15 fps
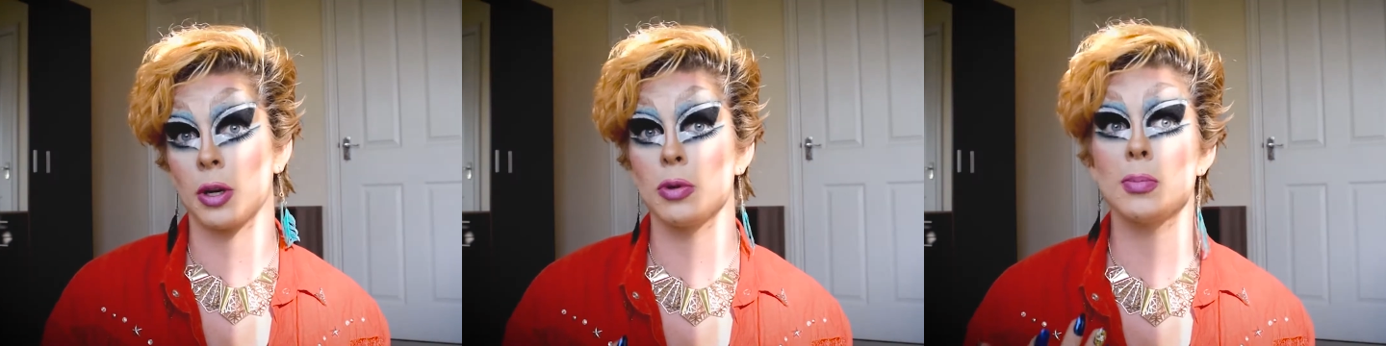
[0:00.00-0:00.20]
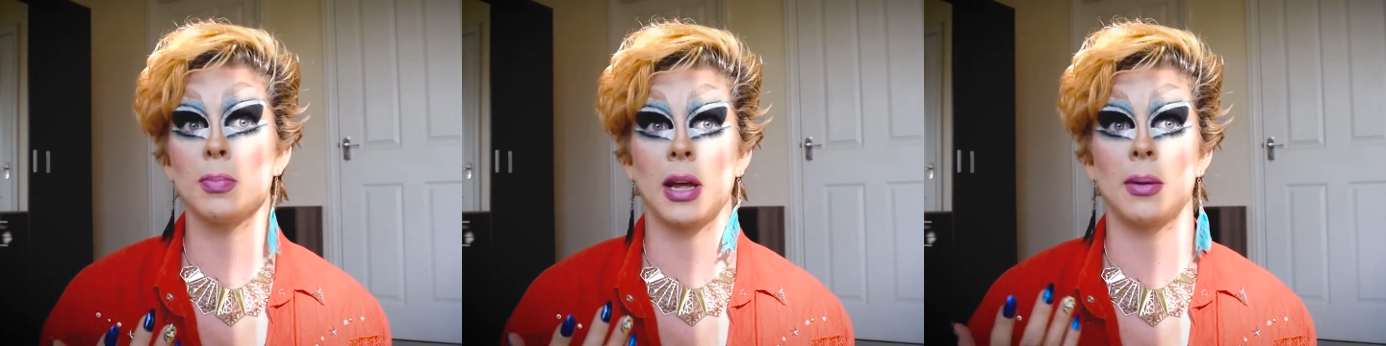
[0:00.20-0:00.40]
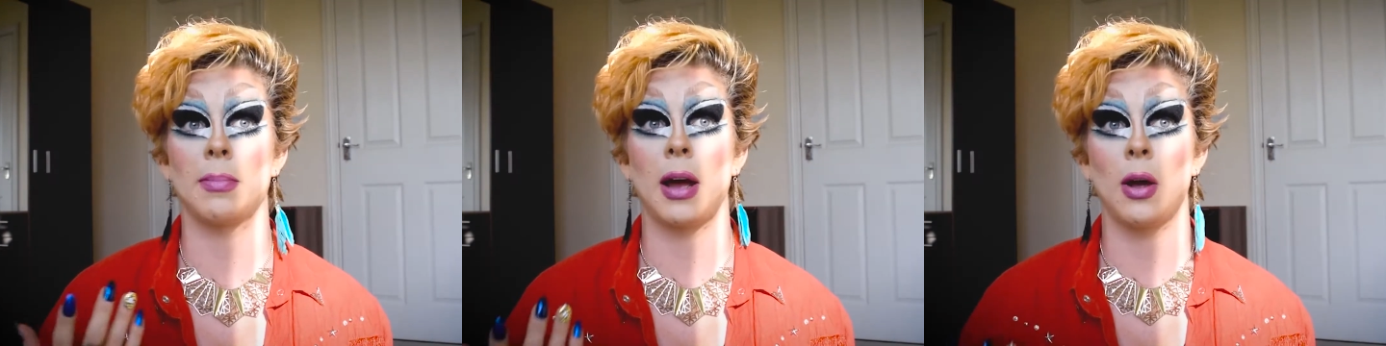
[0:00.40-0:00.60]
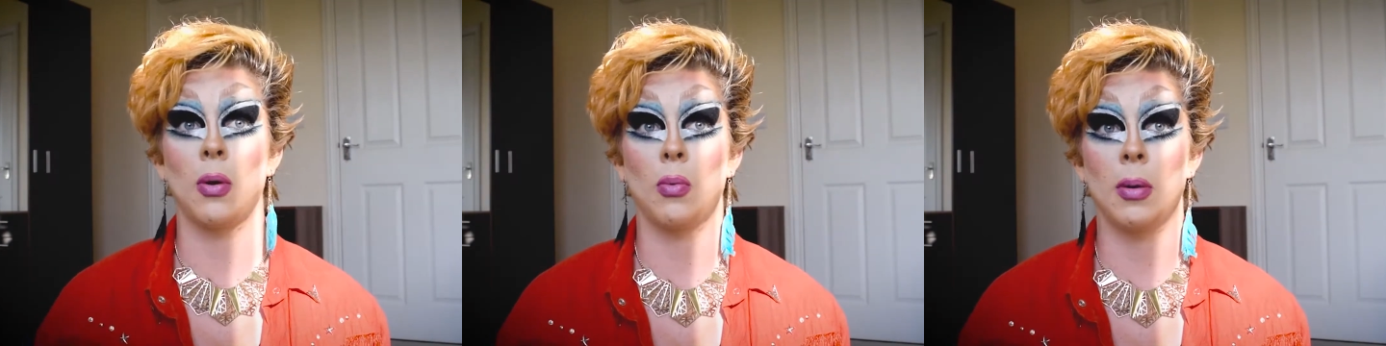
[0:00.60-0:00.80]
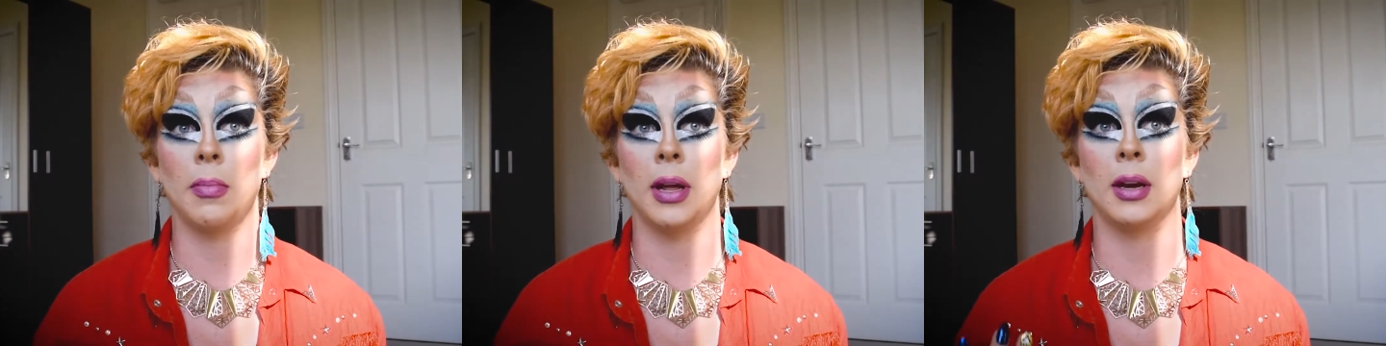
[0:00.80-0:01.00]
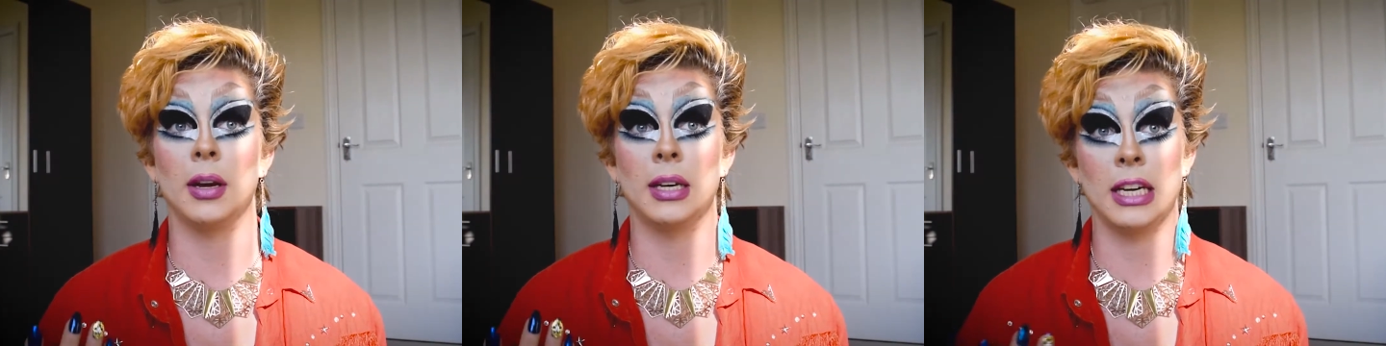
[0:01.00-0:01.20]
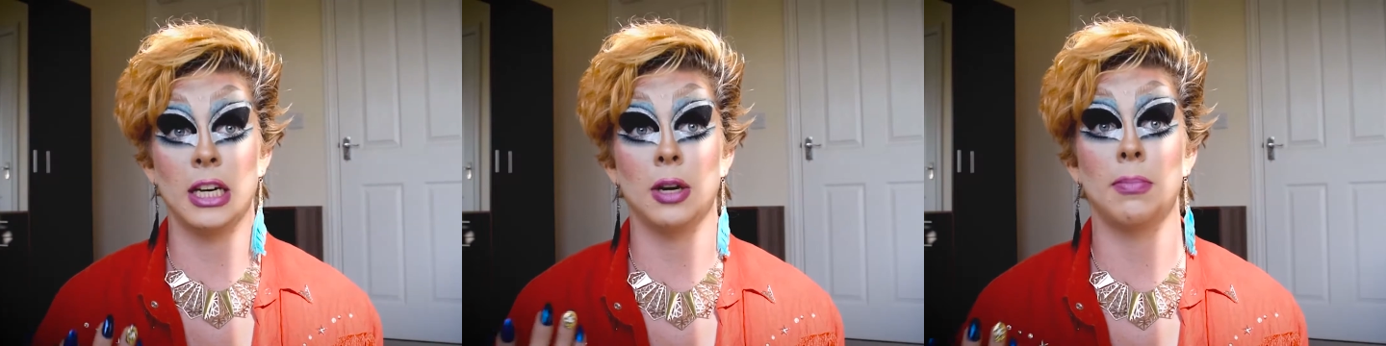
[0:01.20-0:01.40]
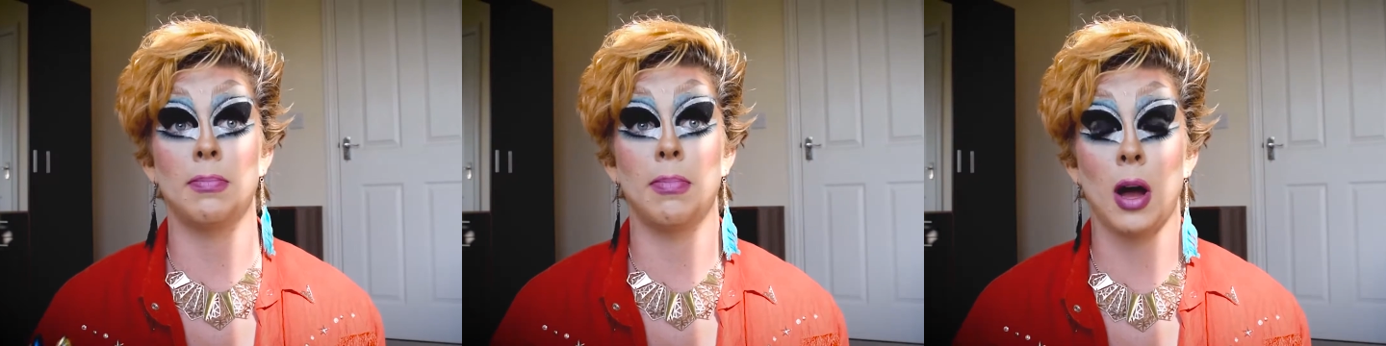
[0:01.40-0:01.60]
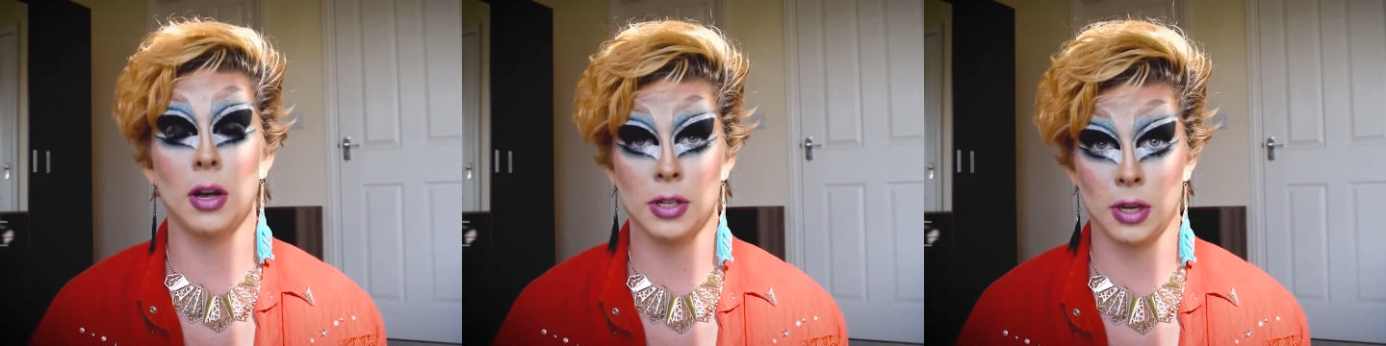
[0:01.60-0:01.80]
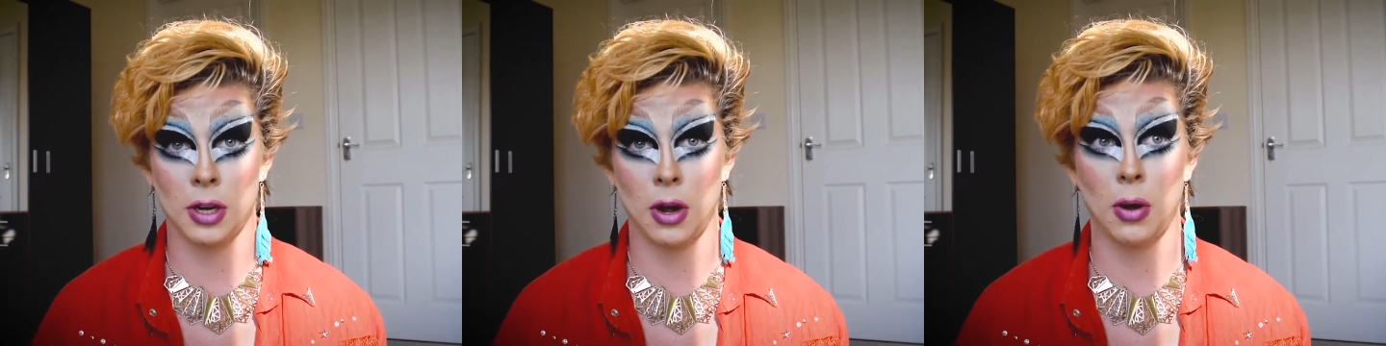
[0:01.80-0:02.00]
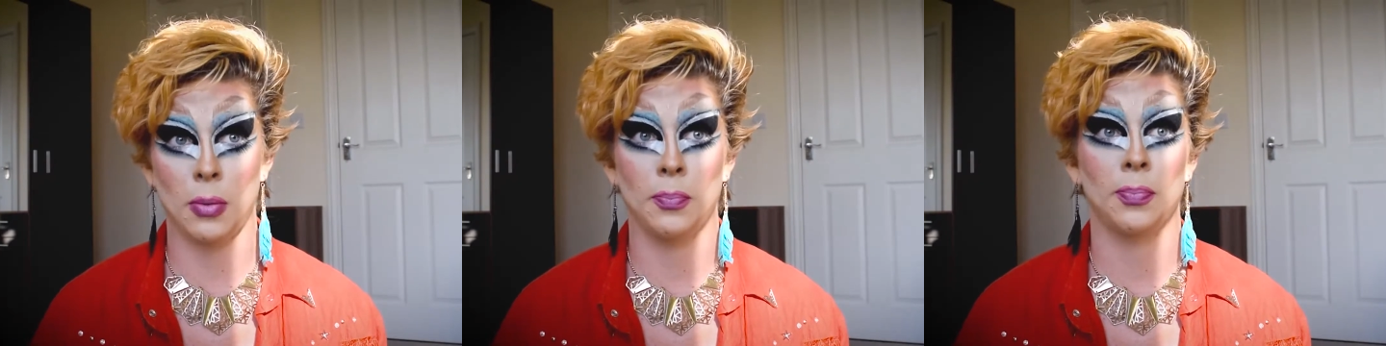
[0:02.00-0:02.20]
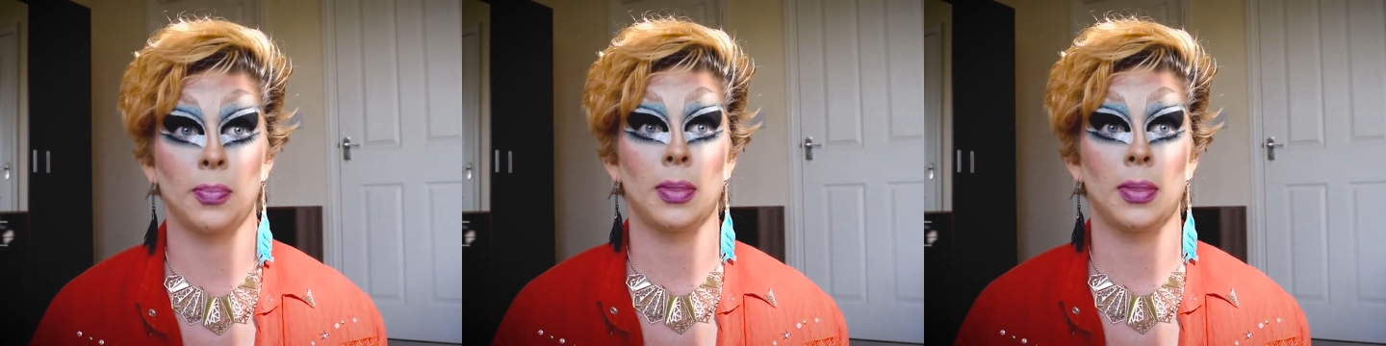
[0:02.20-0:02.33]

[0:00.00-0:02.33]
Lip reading: was played by a woman, Nina Bosico.